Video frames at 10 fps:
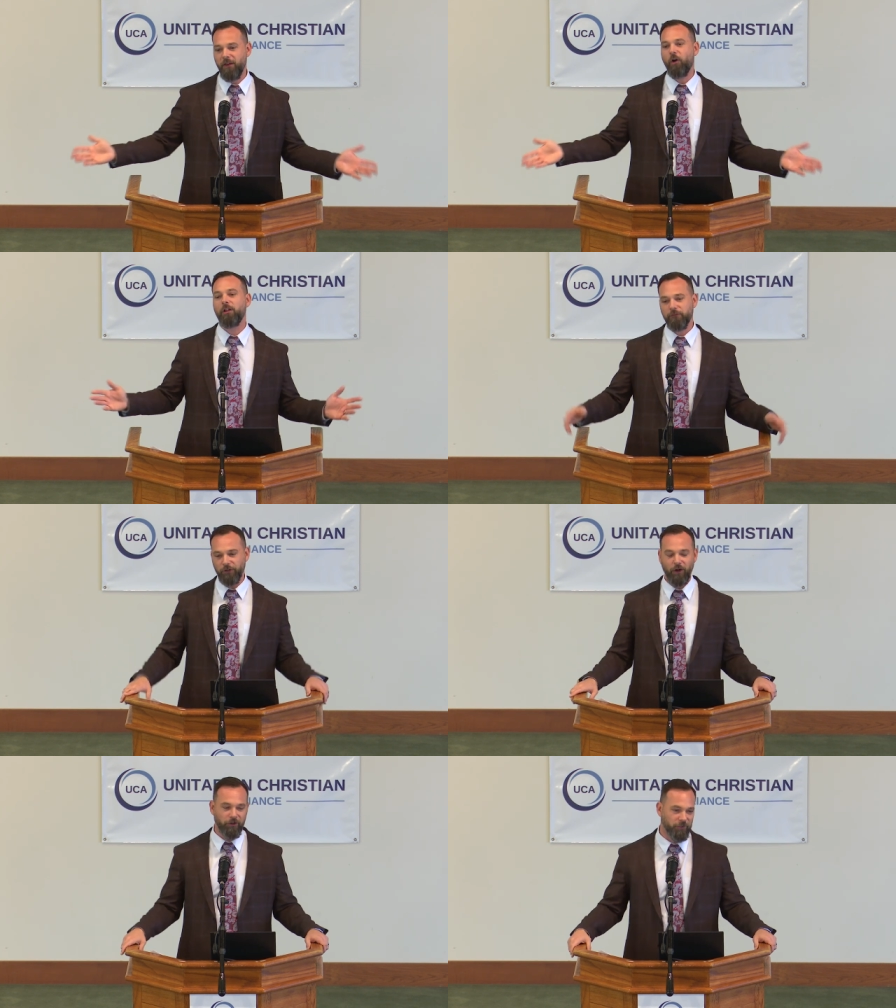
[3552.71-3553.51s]
all of
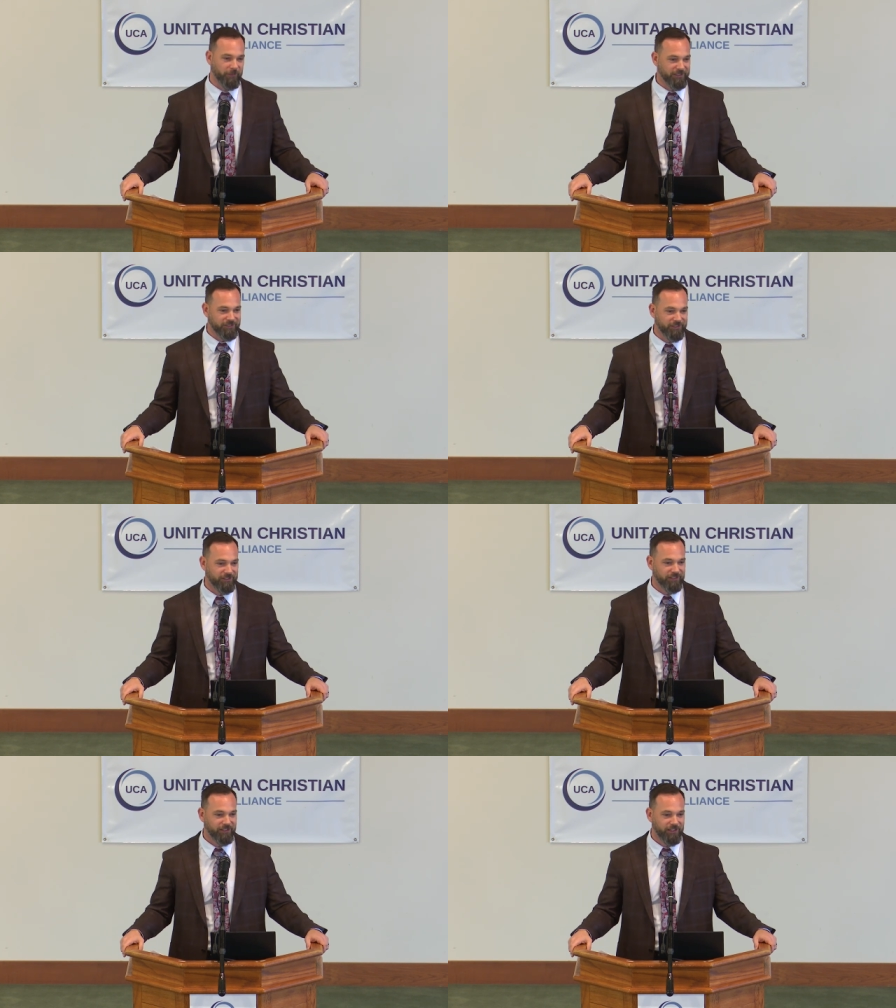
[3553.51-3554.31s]
her
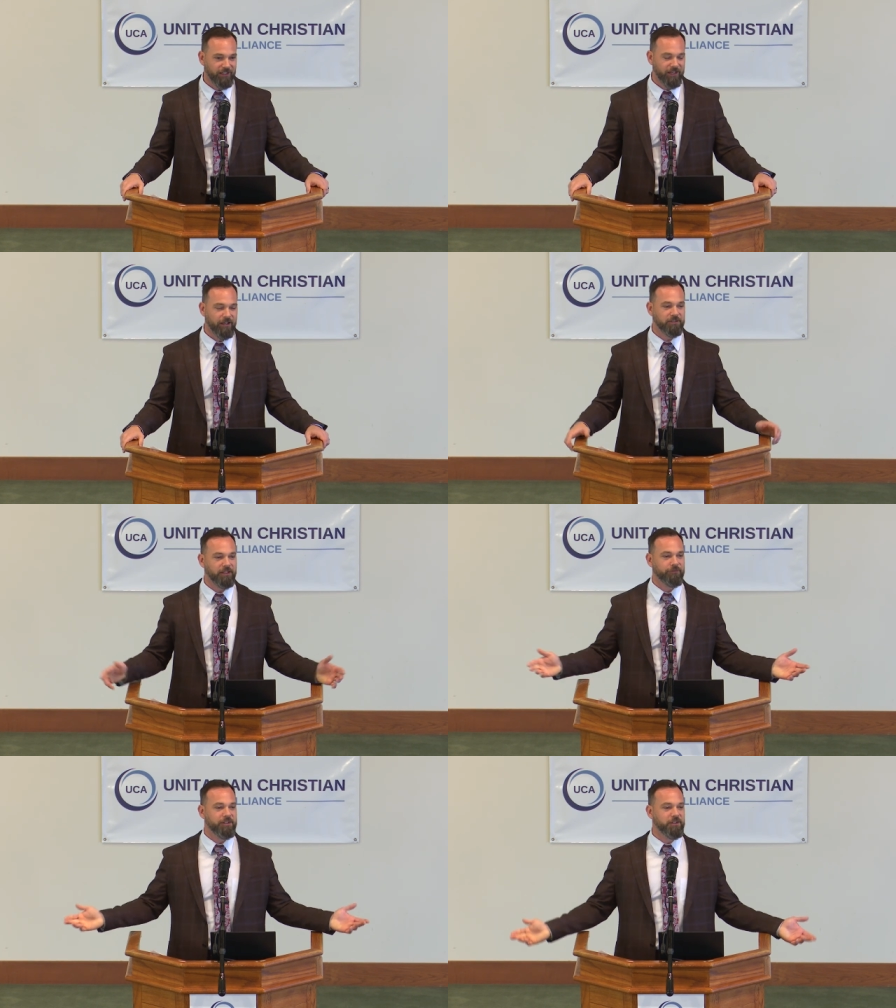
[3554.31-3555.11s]
arguments. And I was
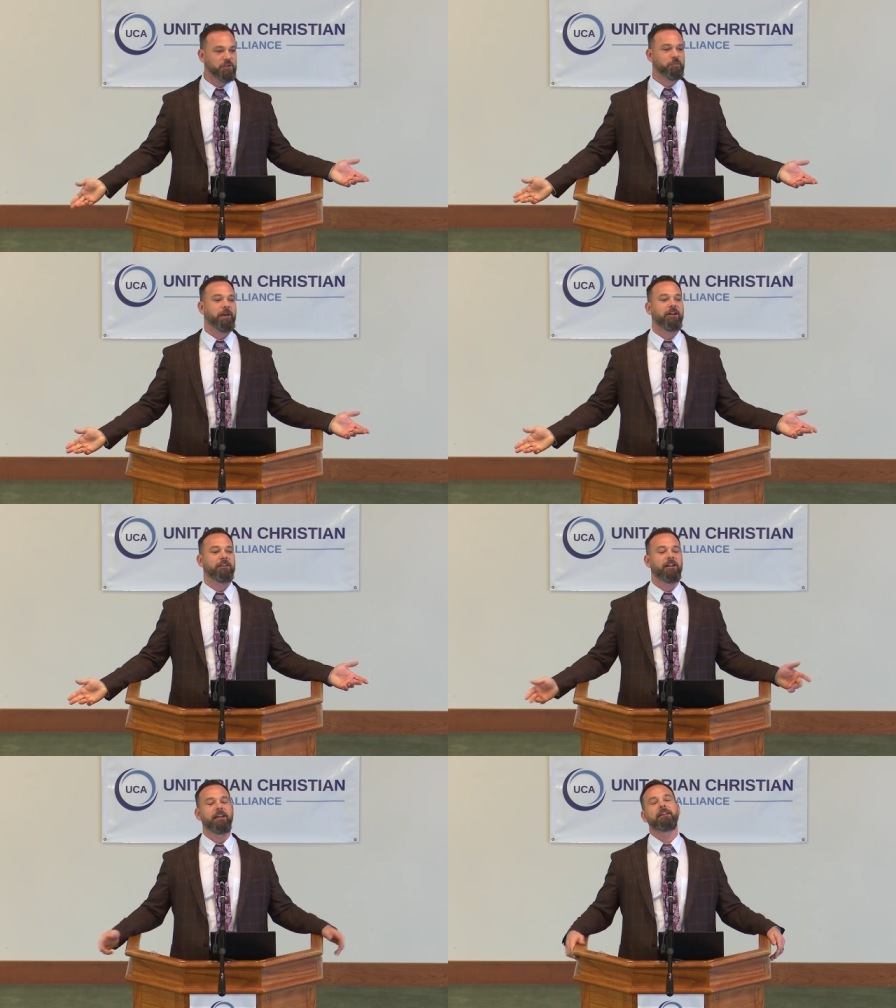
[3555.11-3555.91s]
left in
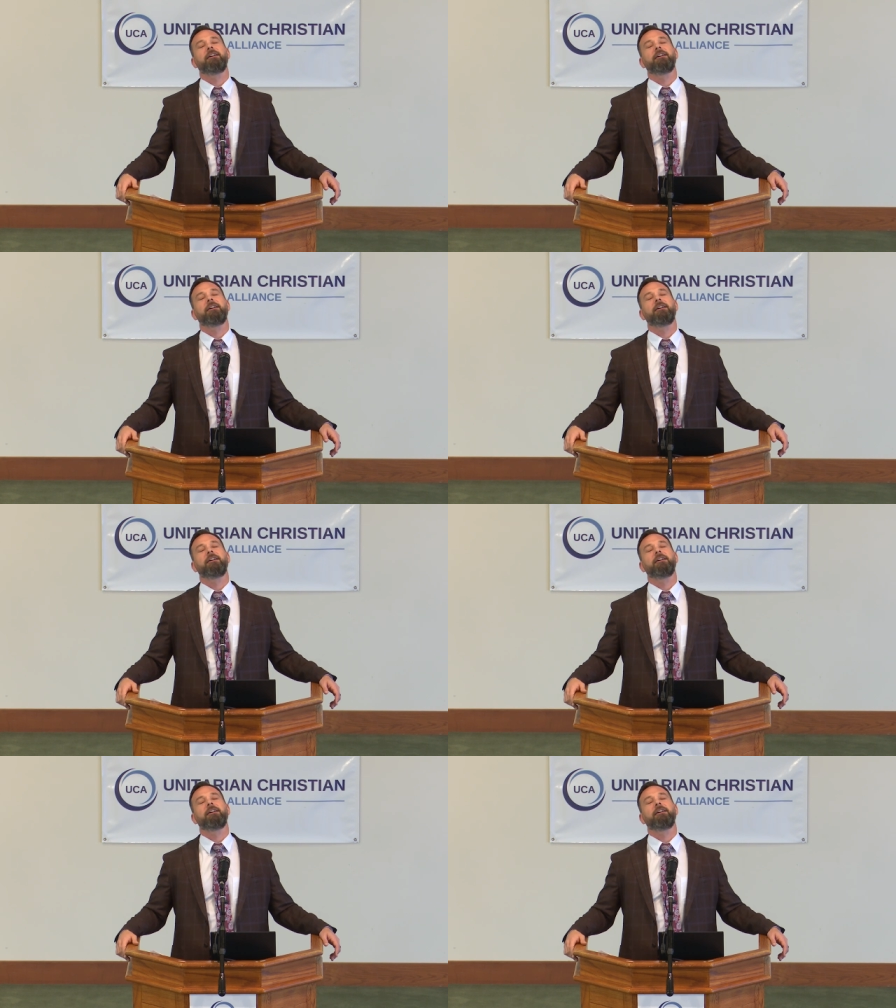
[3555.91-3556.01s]
despair, like,